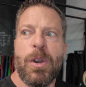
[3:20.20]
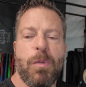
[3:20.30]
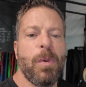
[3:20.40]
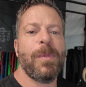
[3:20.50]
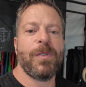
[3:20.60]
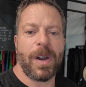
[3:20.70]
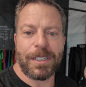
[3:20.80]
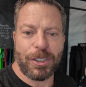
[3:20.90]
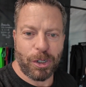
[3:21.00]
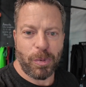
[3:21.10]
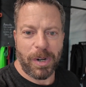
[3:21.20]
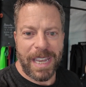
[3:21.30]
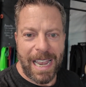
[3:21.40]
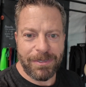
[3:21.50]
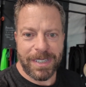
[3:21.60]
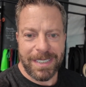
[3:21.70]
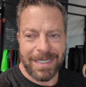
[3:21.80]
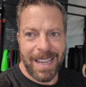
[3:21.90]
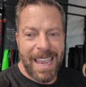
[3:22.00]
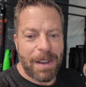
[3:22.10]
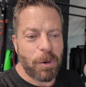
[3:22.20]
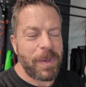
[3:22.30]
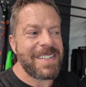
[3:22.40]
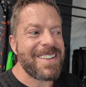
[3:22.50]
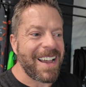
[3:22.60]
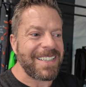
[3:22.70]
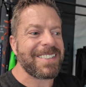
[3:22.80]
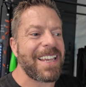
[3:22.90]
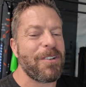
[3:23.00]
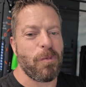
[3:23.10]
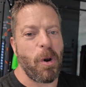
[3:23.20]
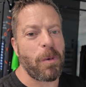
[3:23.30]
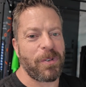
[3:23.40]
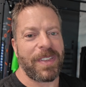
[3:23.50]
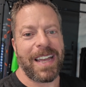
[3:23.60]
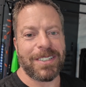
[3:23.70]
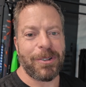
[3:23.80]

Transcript: We'll move on to jerk work after this. We'll be nice and warm for that.